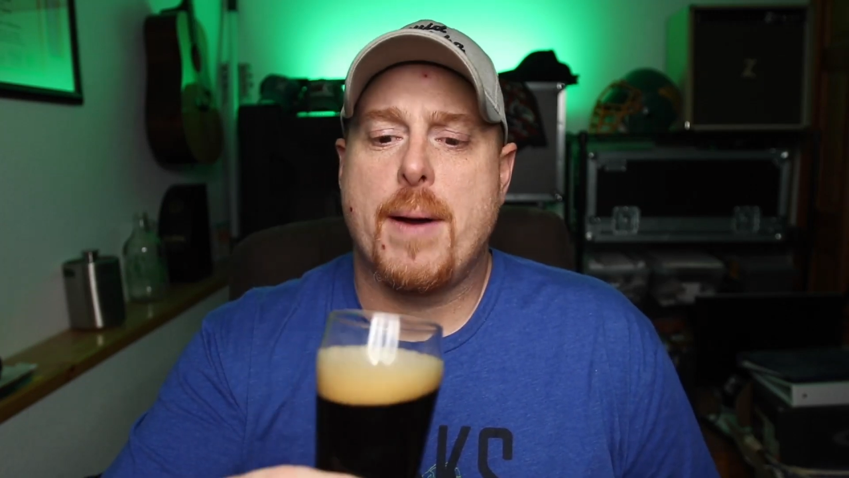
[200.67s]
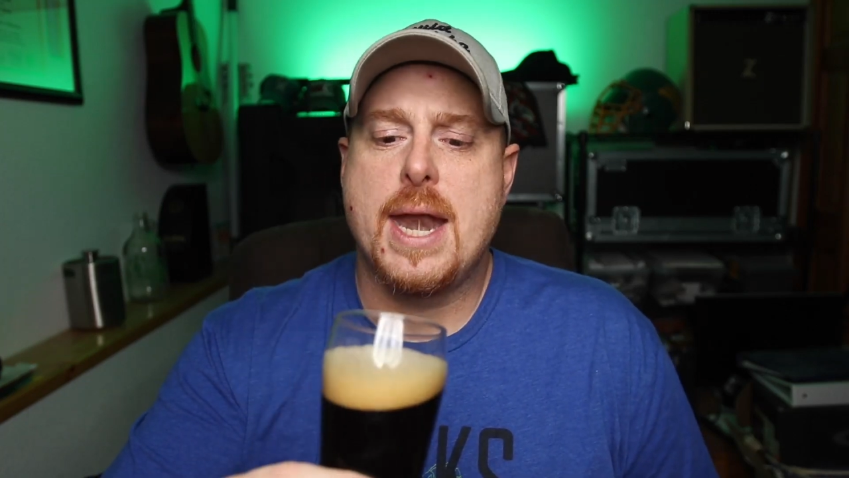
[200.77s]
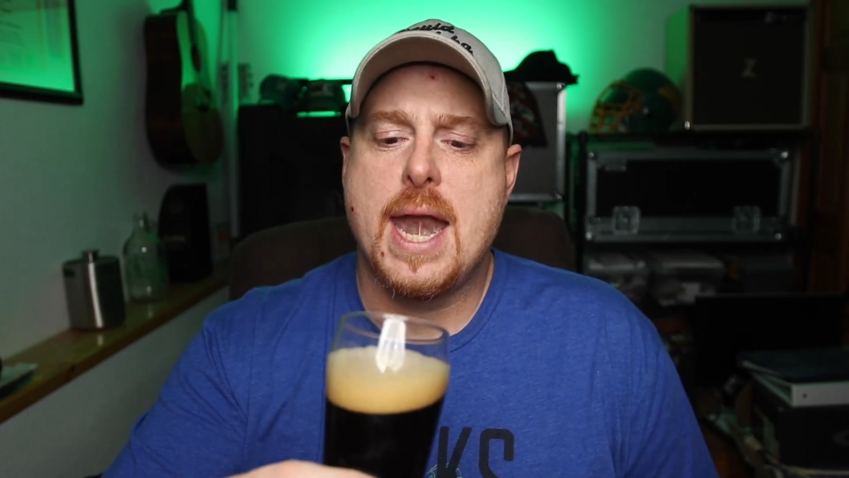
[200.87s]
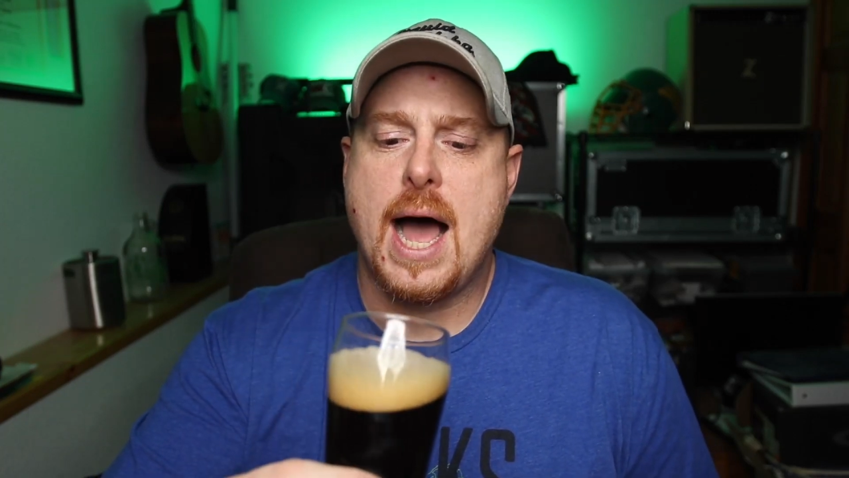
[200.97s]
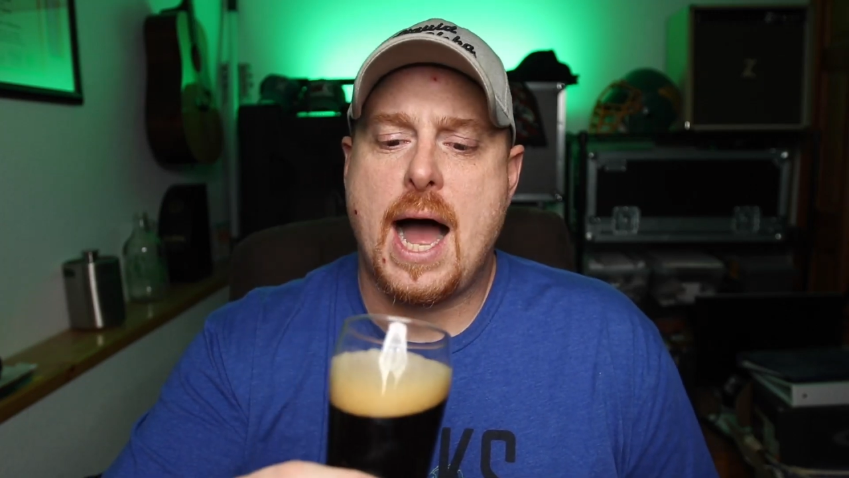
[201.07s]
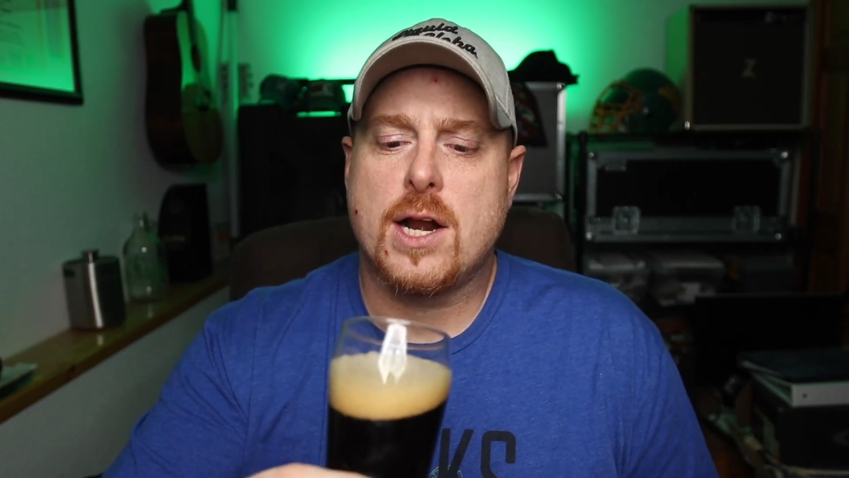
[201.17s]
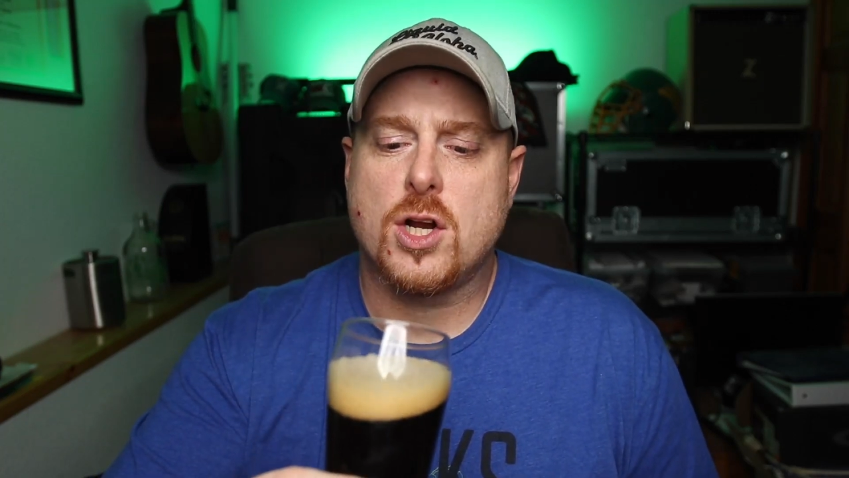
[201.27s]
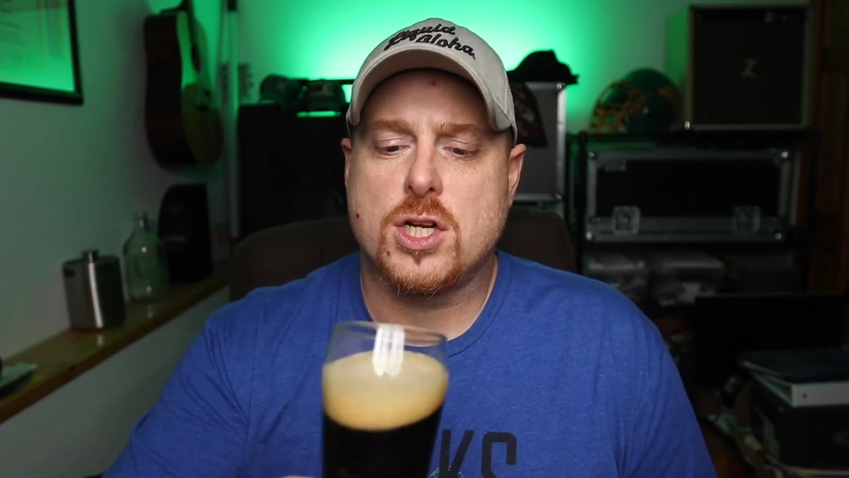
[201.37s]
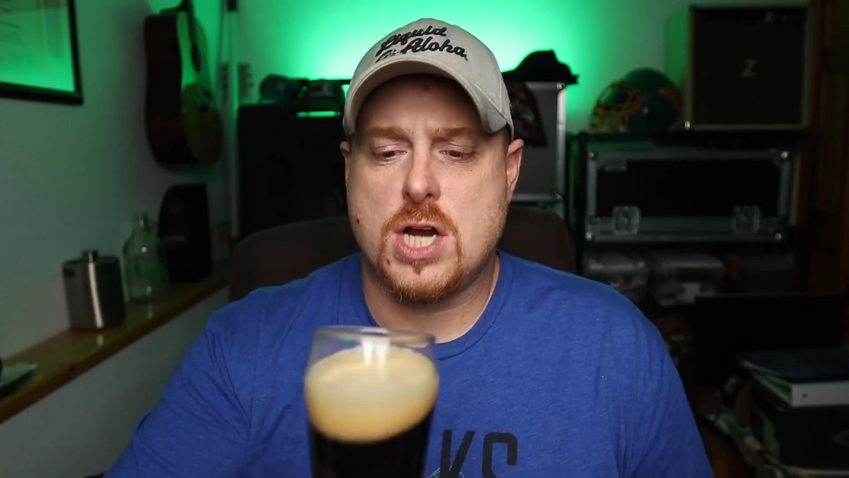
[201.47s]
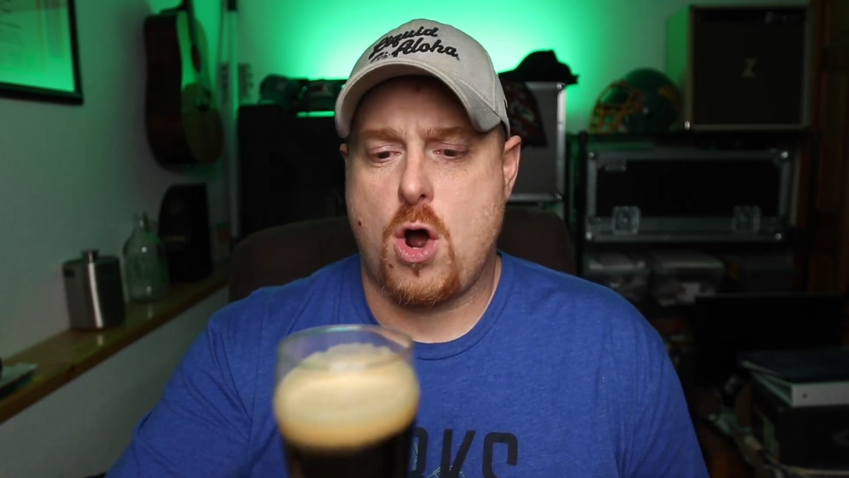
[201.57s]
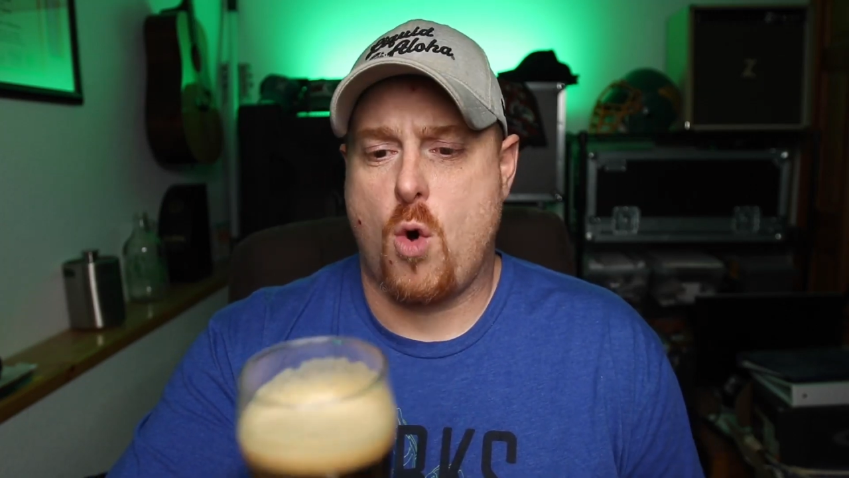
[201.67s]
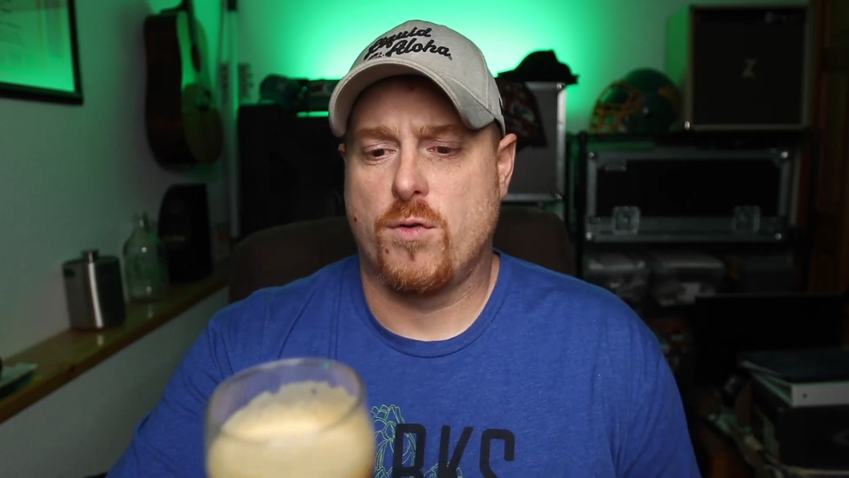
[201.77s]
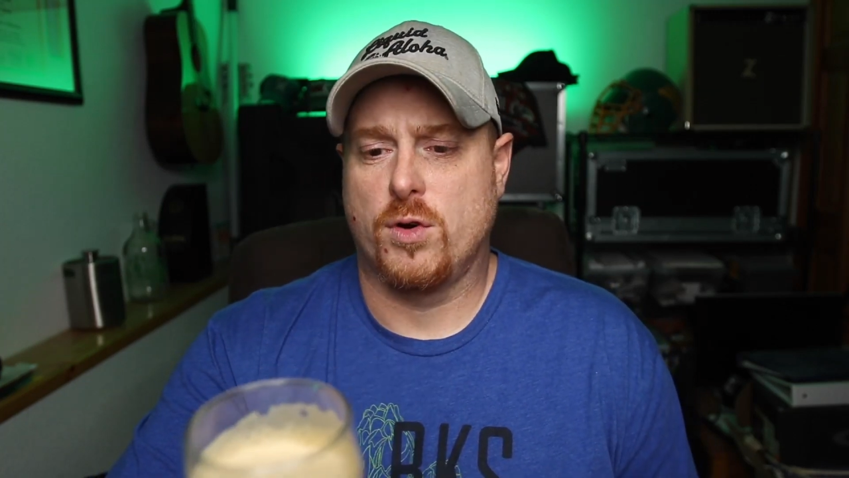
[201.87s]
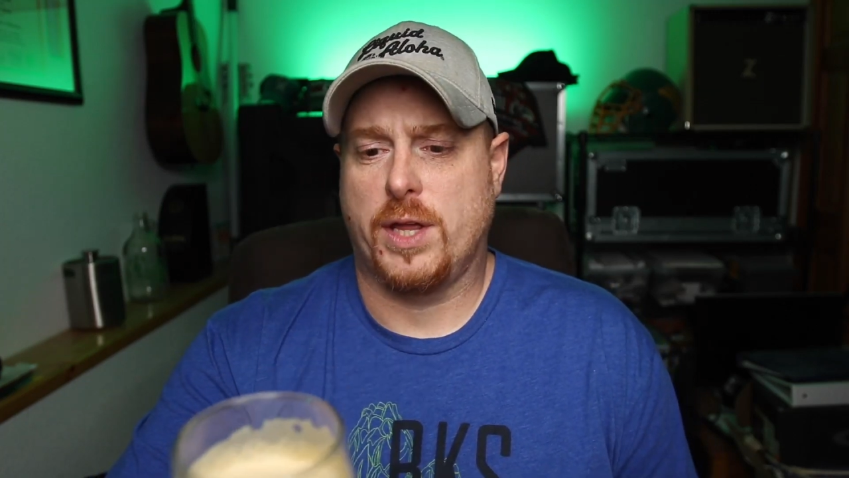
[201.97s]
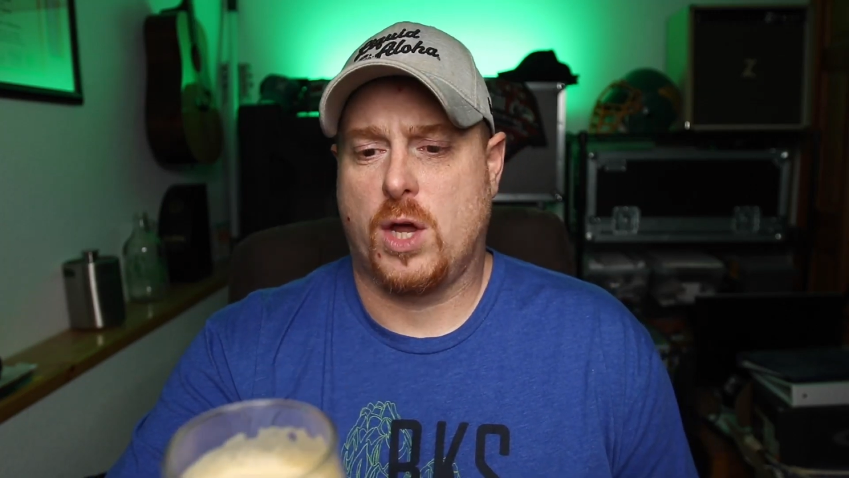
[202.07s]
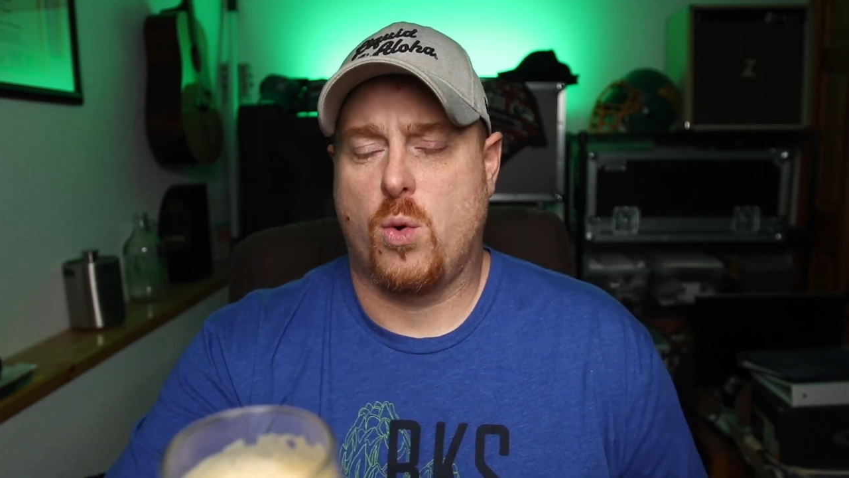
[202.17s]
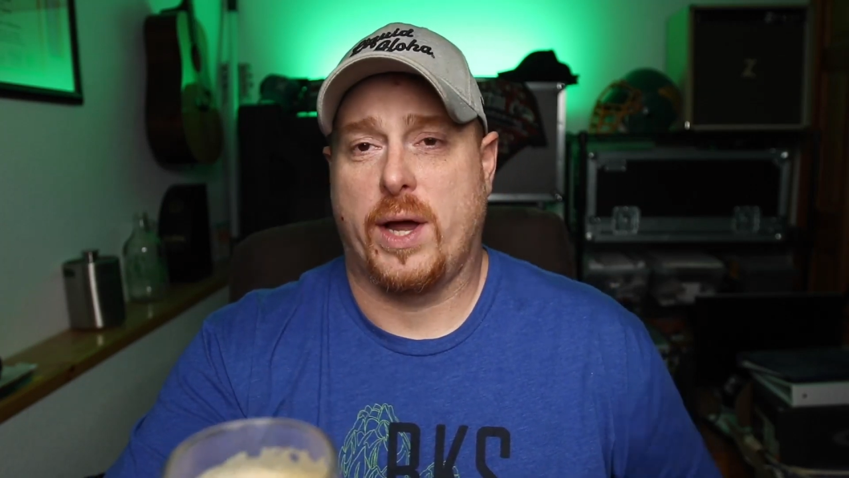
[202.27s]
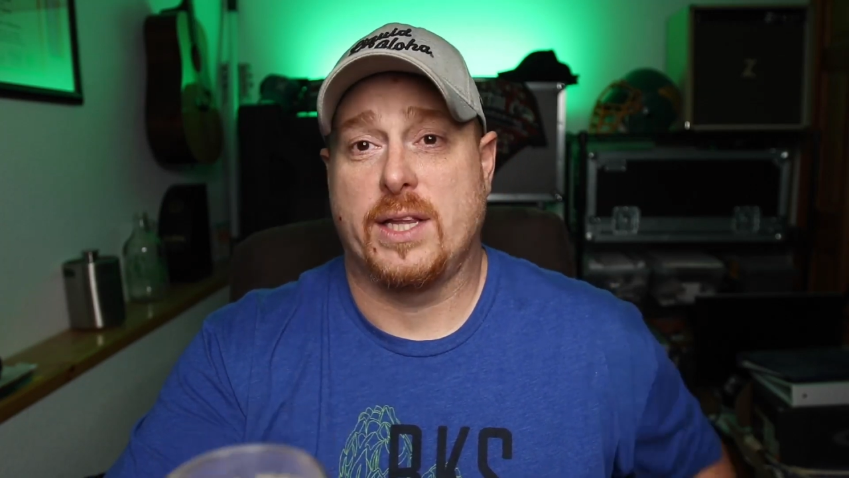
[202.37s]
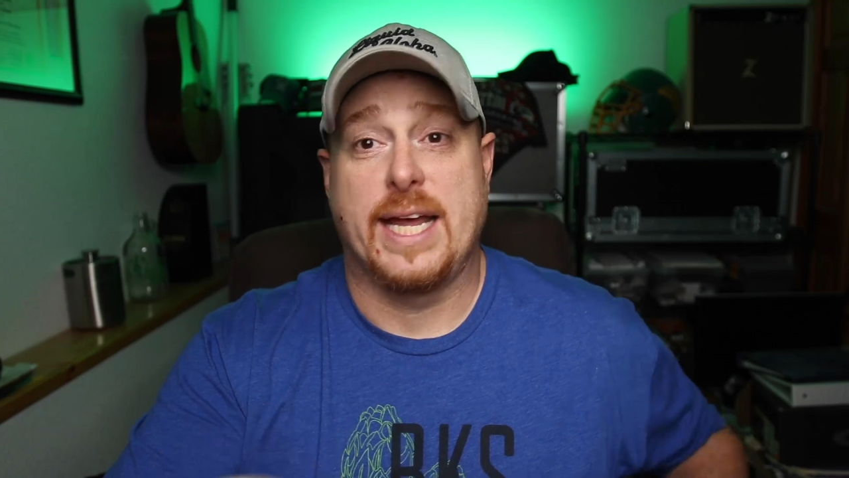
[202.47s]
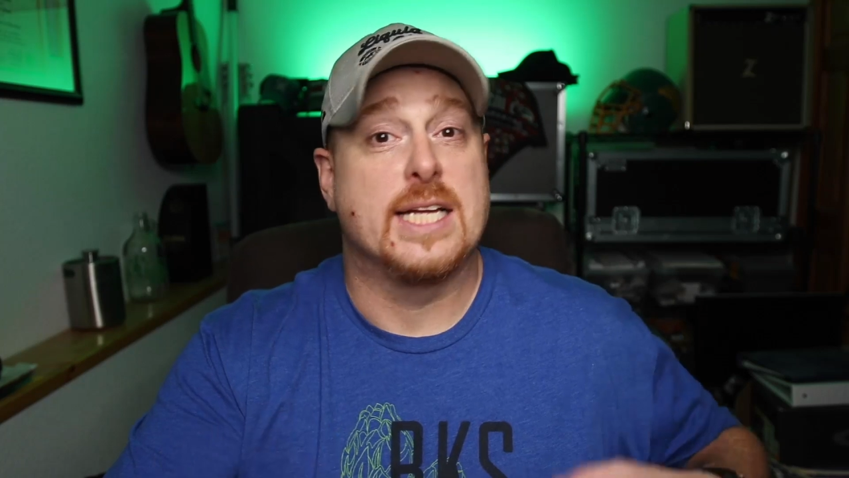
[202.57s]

but not overly quickly.